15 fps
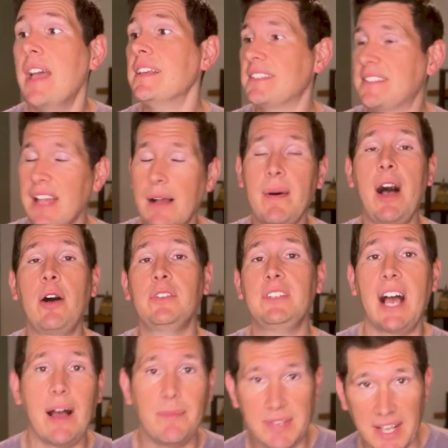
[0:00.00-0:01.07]
Somehow
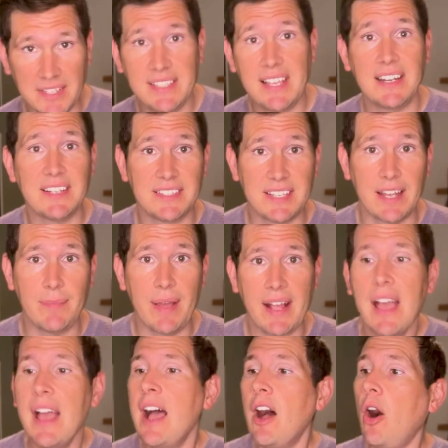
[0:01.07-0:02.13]
Dom does get his son back.